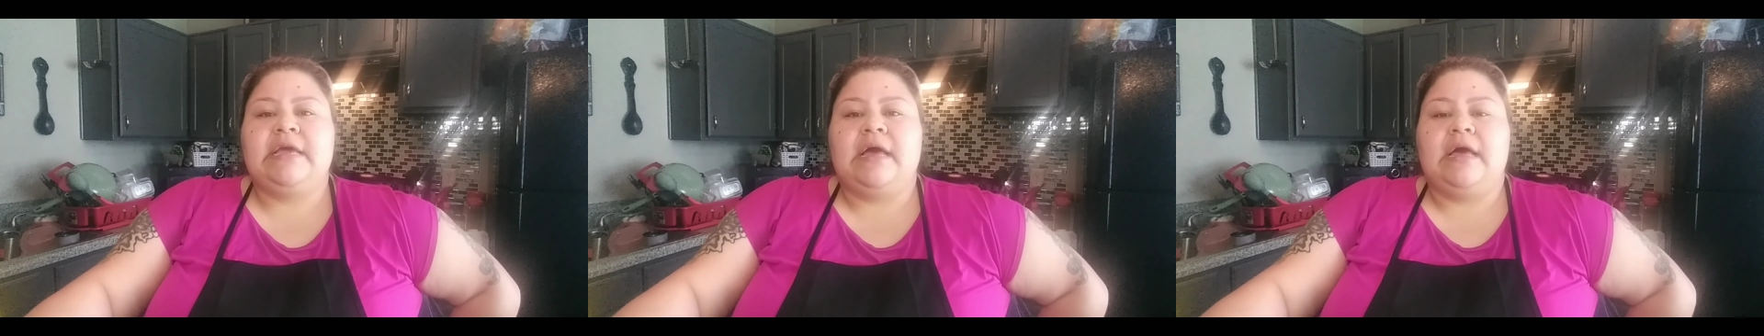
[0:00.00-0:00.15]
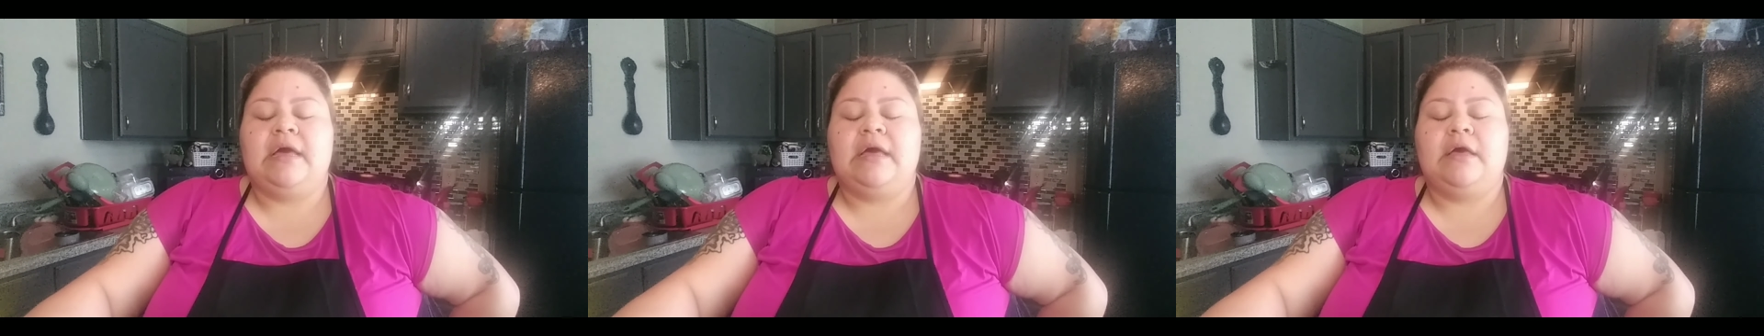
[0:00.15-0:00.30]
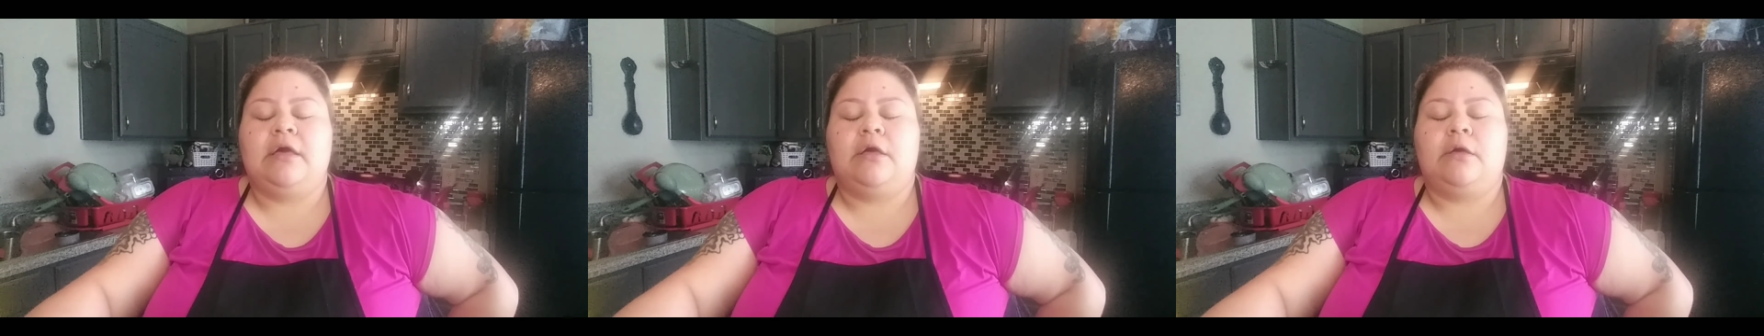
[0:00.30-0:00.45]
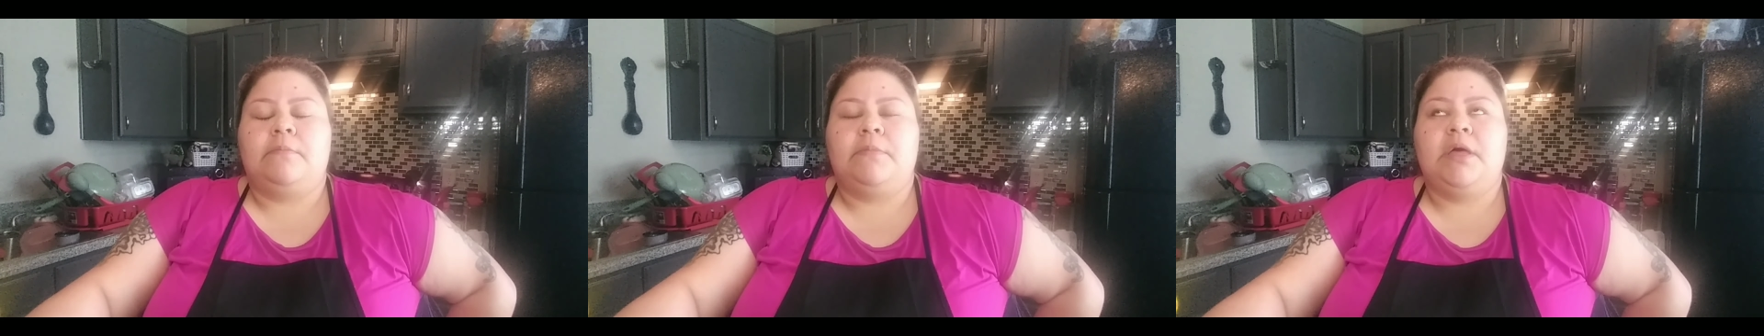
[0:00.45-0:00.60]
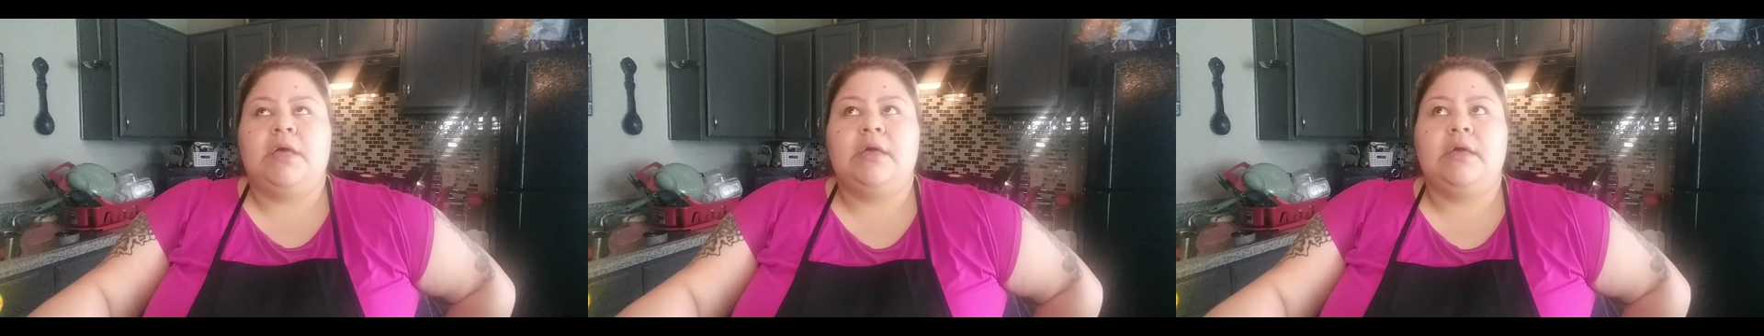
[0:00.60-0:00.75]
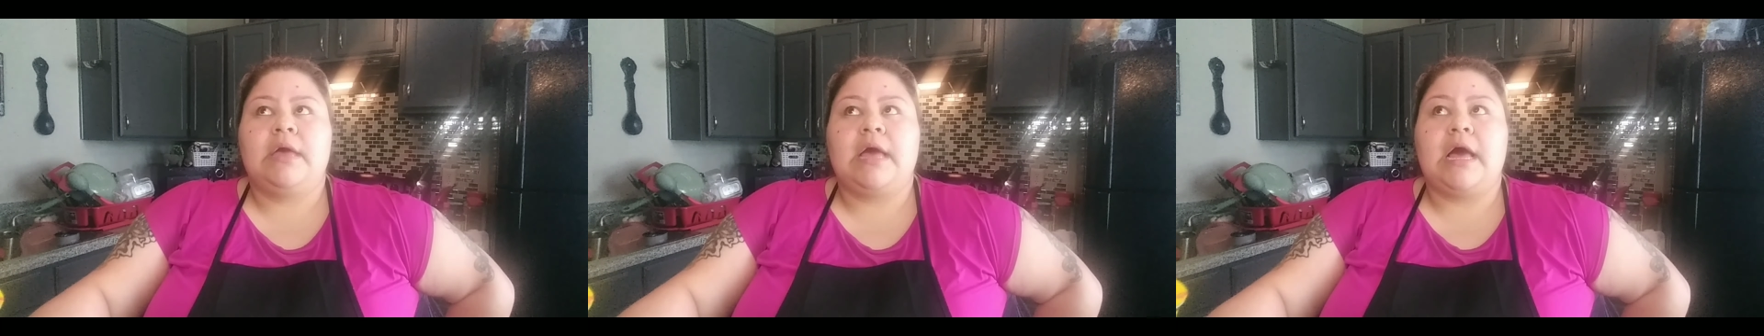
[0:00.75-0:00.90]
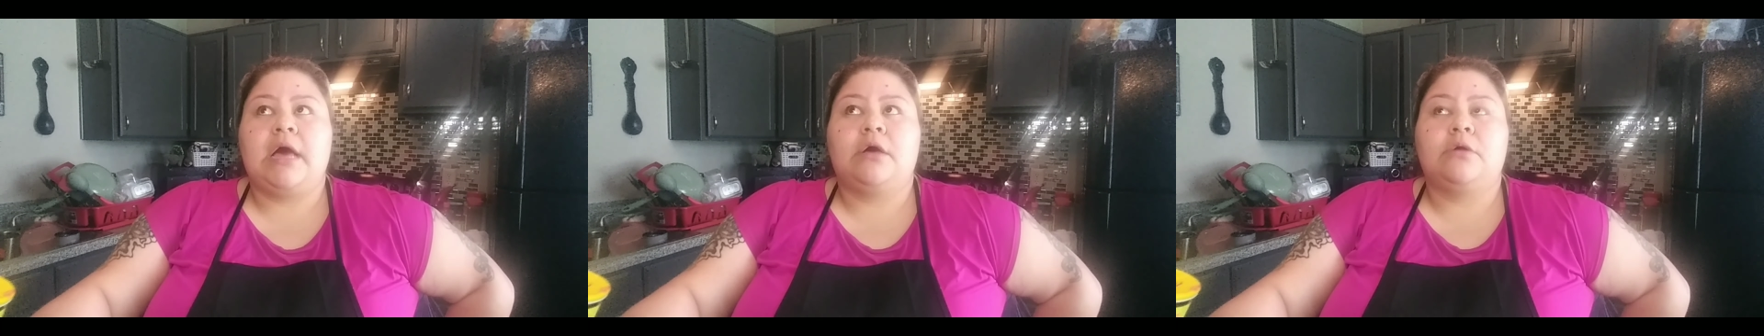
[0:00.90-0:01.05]

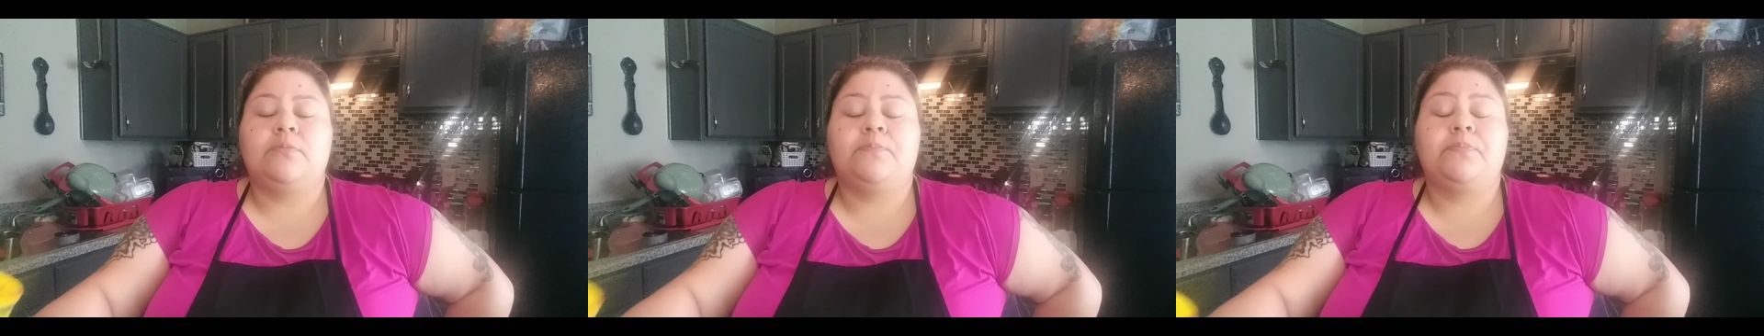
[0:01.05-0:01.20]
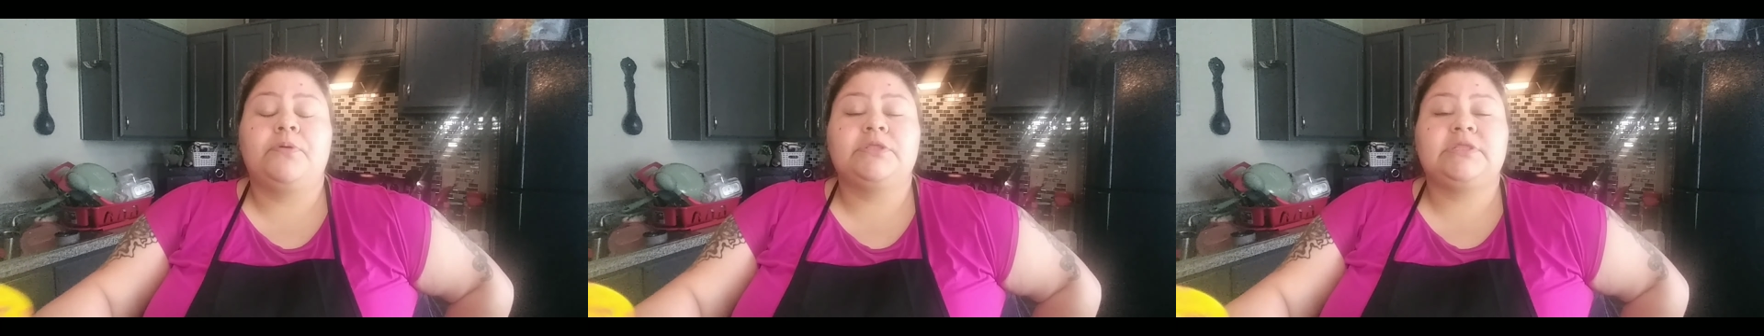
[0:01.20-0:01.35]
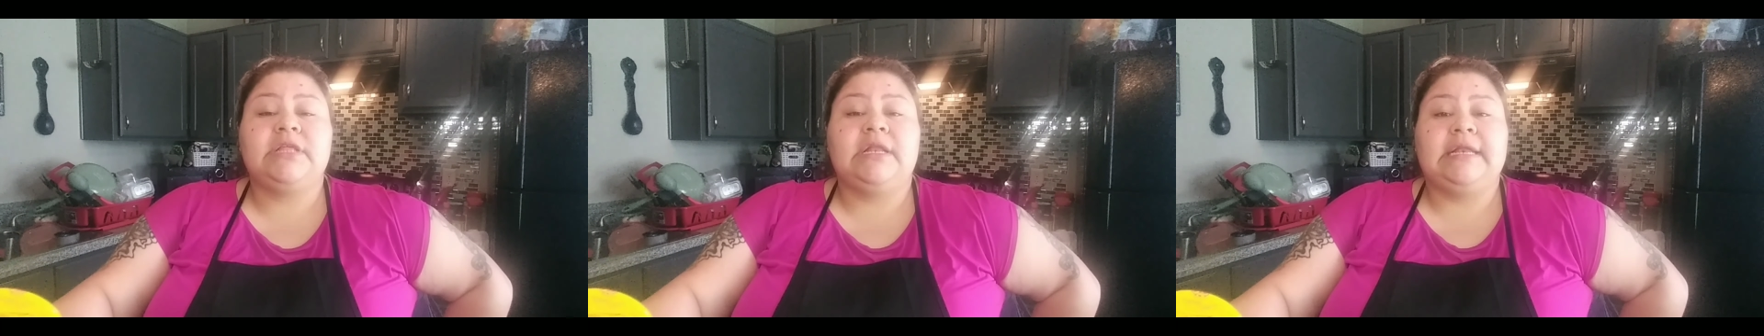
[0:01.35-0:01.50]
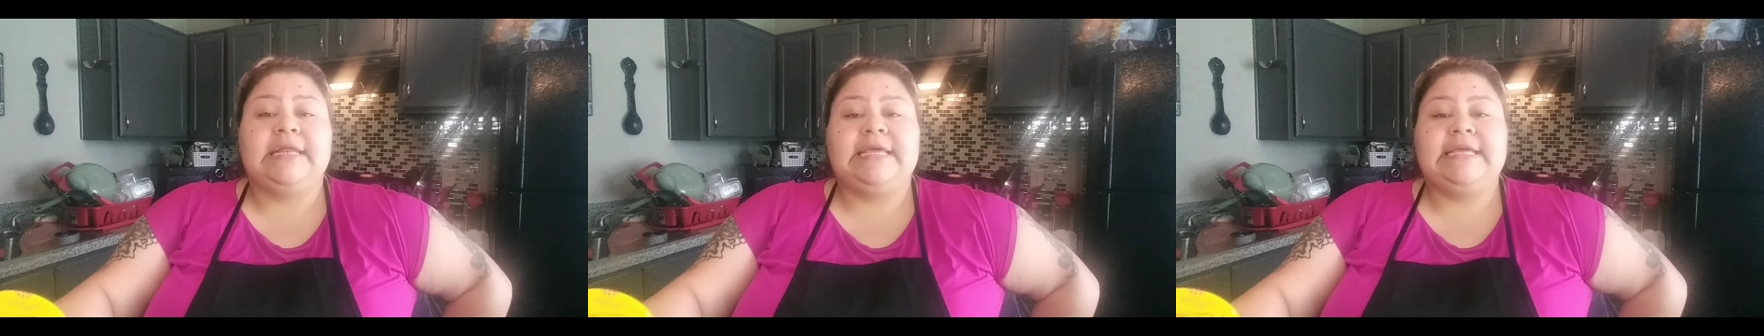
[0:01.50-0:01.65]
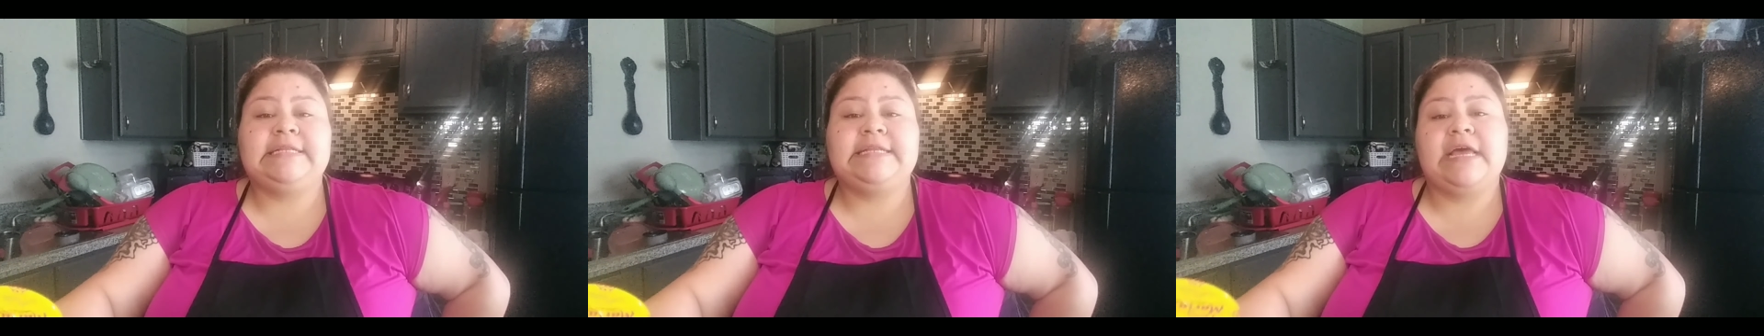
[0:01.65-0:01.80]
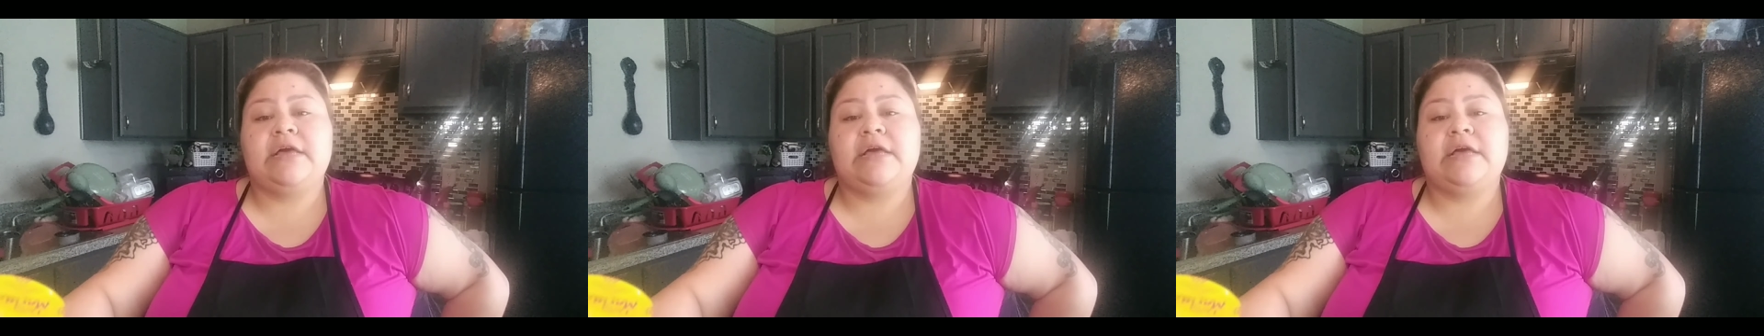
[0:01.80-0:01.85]
I'll put the link